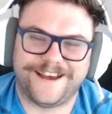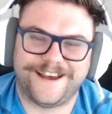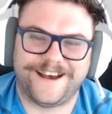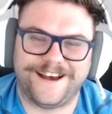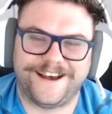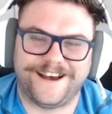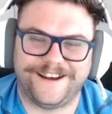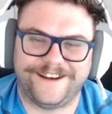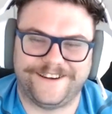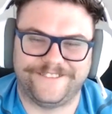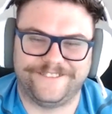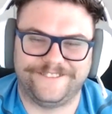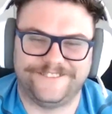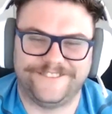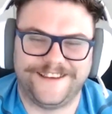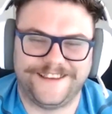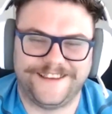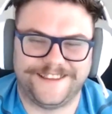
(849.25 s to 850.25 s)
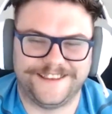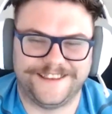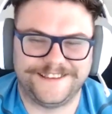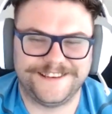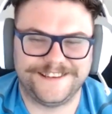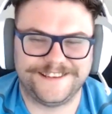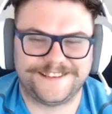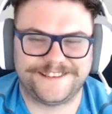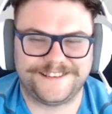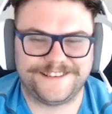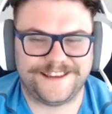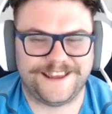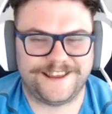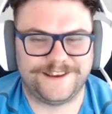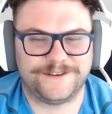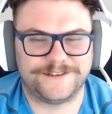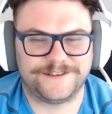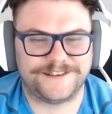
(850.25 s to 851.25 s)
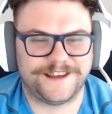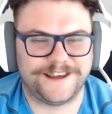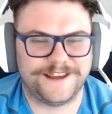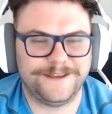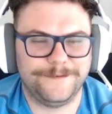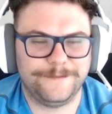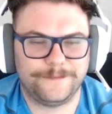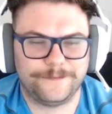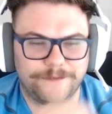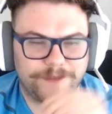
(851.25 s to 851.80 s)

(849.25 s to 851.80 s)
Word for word: um, this is interesting.